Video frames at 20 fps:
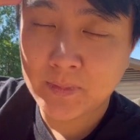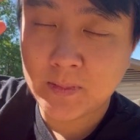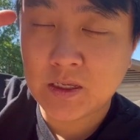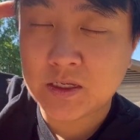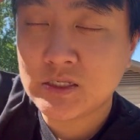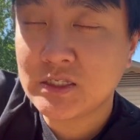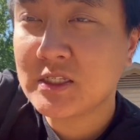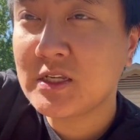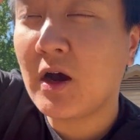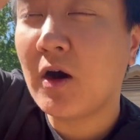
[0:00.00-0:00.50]

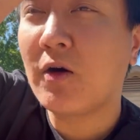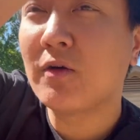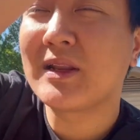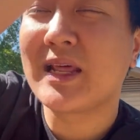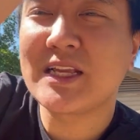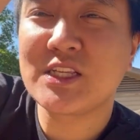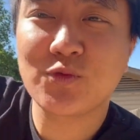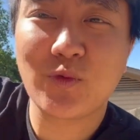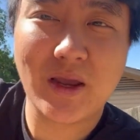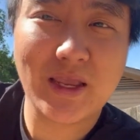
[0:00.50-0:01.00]
So
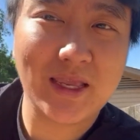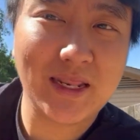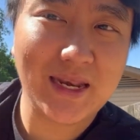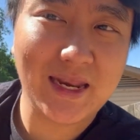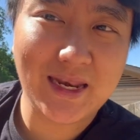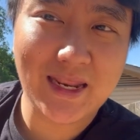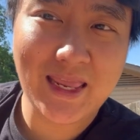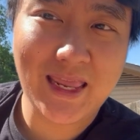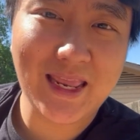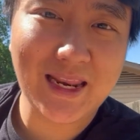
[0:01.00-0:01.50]
that's why you
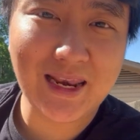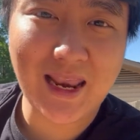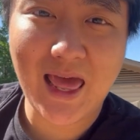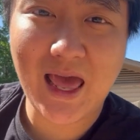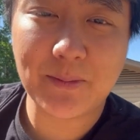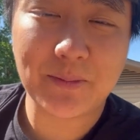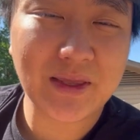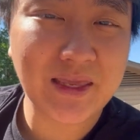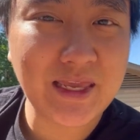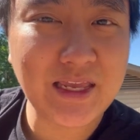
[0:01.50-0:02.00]
need a heat
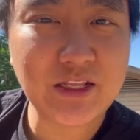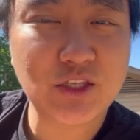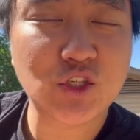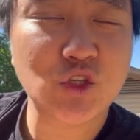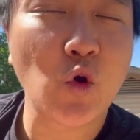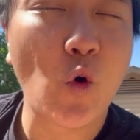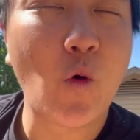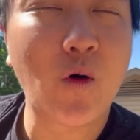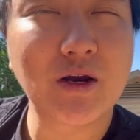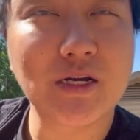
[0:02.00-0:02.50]
lamp, a heat
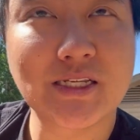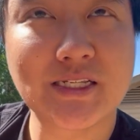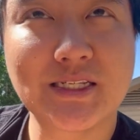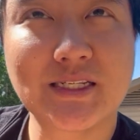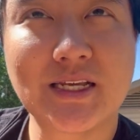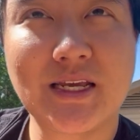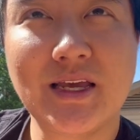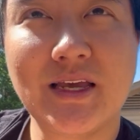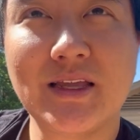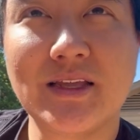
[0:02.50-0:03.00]

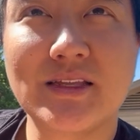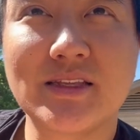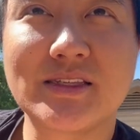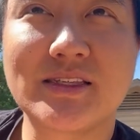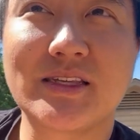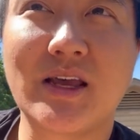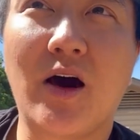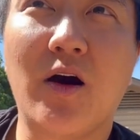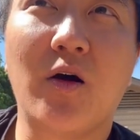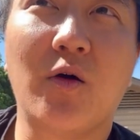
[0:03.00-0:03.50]
source.
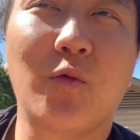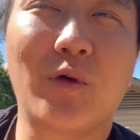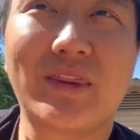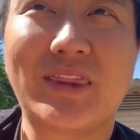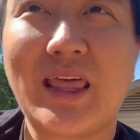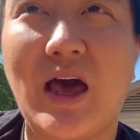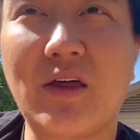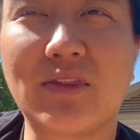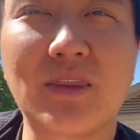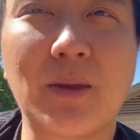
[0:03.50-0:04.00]
So
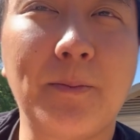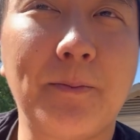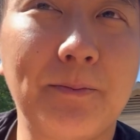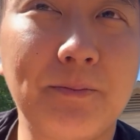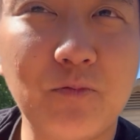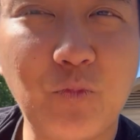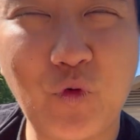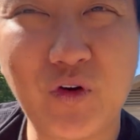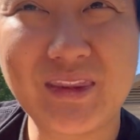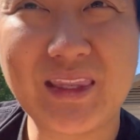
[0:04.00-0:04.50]
without
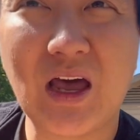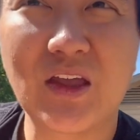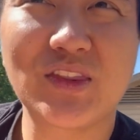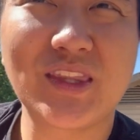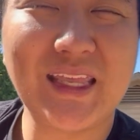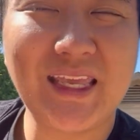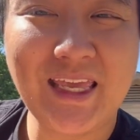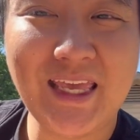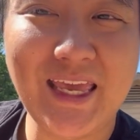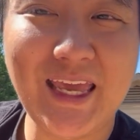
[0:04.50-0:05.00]

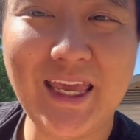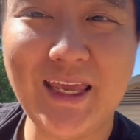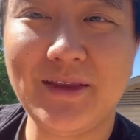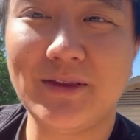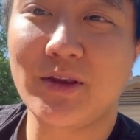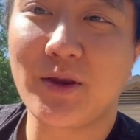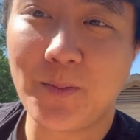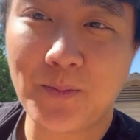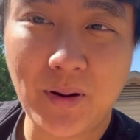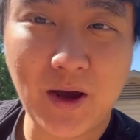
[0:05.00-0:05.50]
the heat,
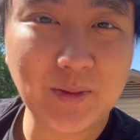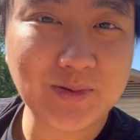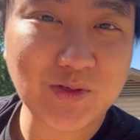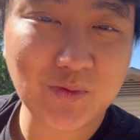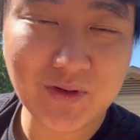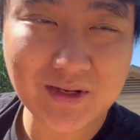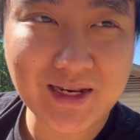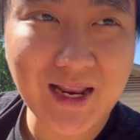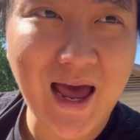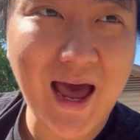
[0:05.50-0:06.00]
your pups
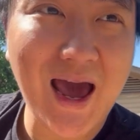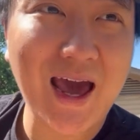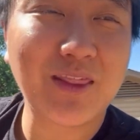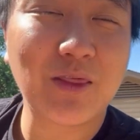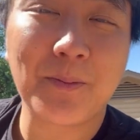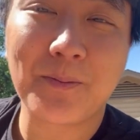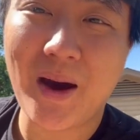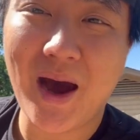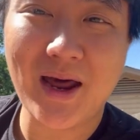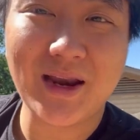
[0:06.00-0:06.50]
will die.
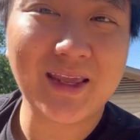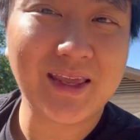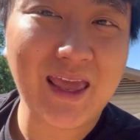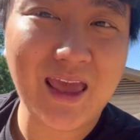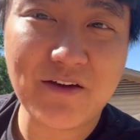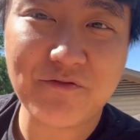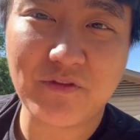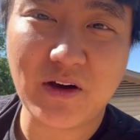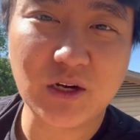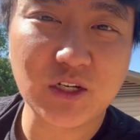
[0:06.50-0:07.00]
The body
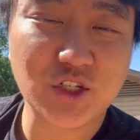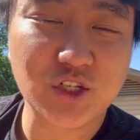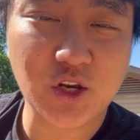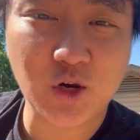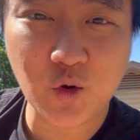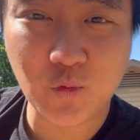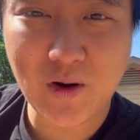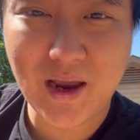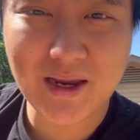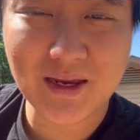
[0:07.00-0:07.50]
can't function
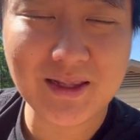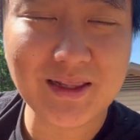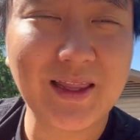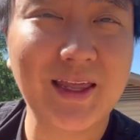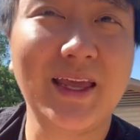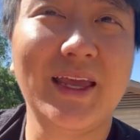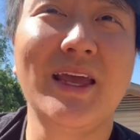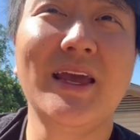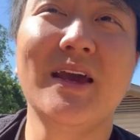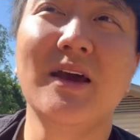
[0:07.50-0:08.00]

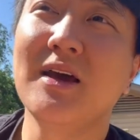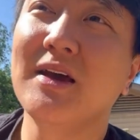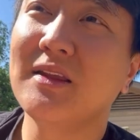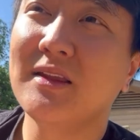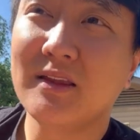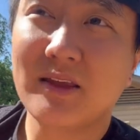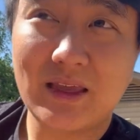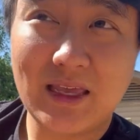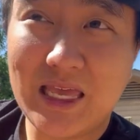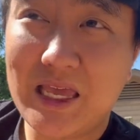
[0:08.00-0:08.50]
correctly.
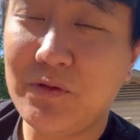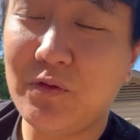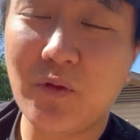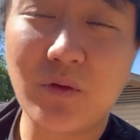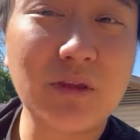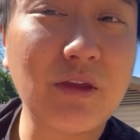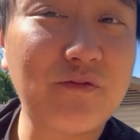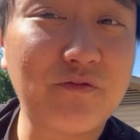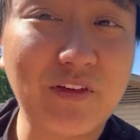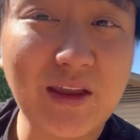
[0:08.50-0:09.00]
Even
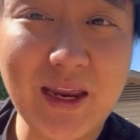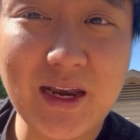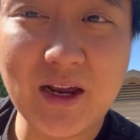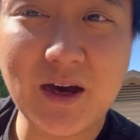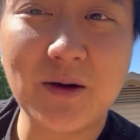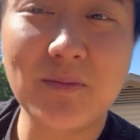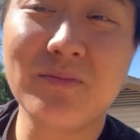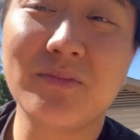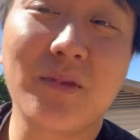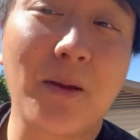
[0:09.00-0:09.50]
when you feed
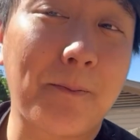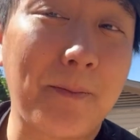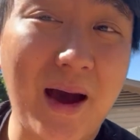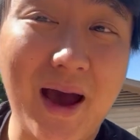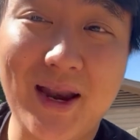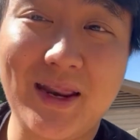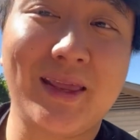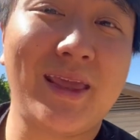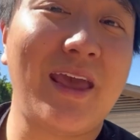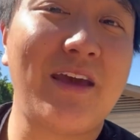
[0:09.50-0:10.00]
them, the
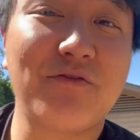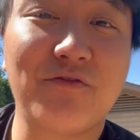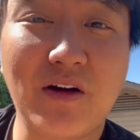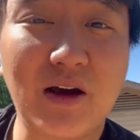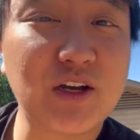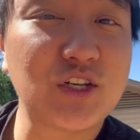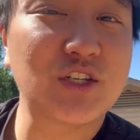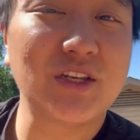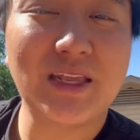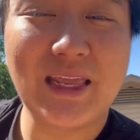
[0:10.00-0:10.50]
body can't
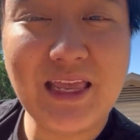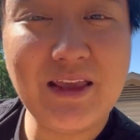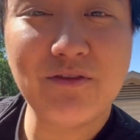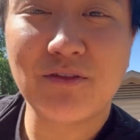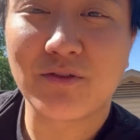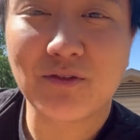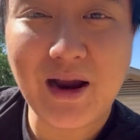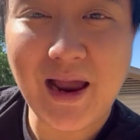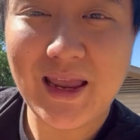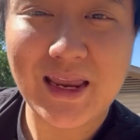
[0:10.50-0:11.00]
function
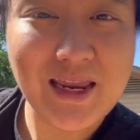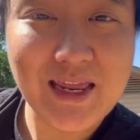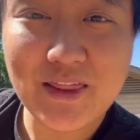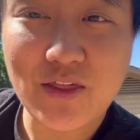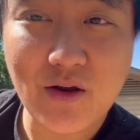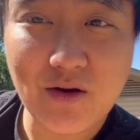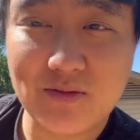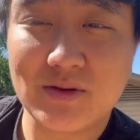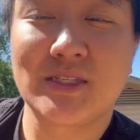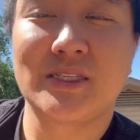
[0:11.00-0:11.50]
even right
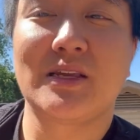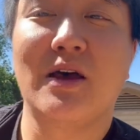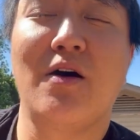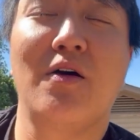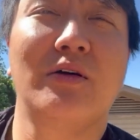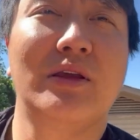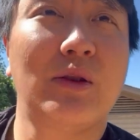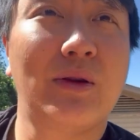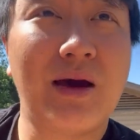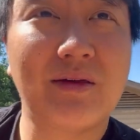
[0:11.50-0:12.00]
either.
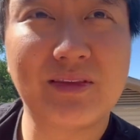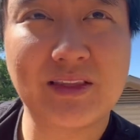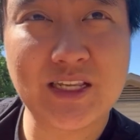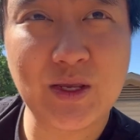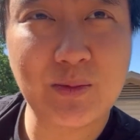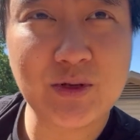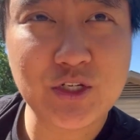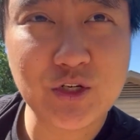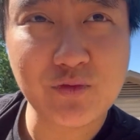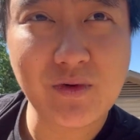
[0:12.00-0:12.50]
So you don't have the
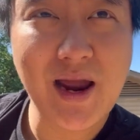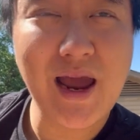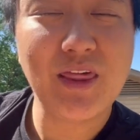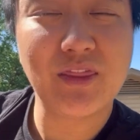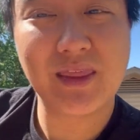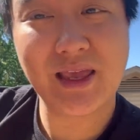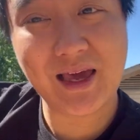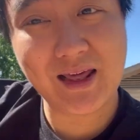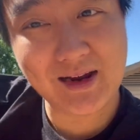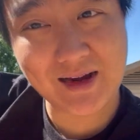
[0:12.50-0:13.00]
temperature right,
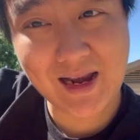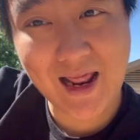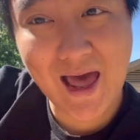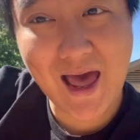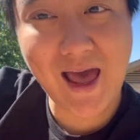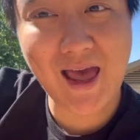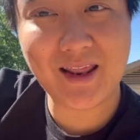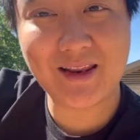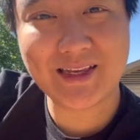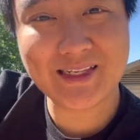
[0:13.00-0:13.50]
they're gonna
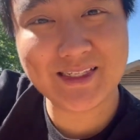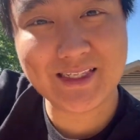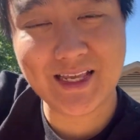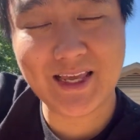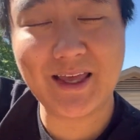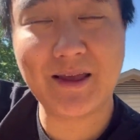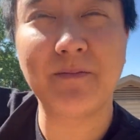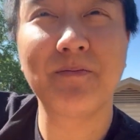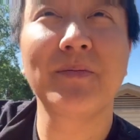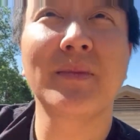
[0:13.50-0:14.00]
die. That's it.